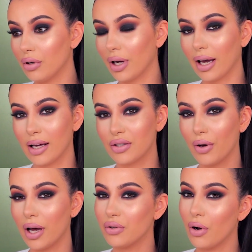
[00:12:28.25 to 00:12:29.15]
Okay guys, so
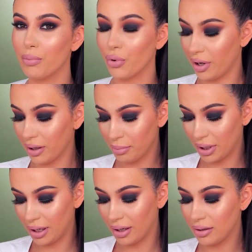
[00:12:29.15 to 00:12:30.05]
I know I'm boring,
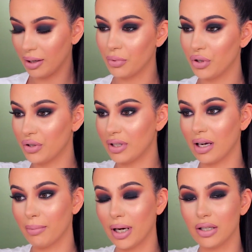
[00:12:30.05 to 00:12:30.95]
but I'm going to
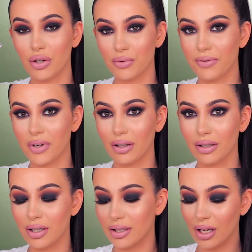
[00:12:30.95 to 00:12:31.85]
take my Dose of
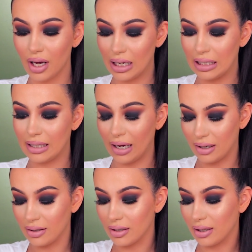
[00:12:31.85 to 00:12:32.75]
Colors
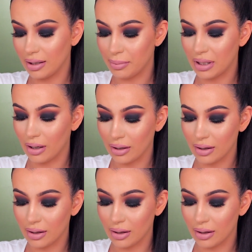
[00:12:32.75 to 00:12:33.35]
Sand lipstick.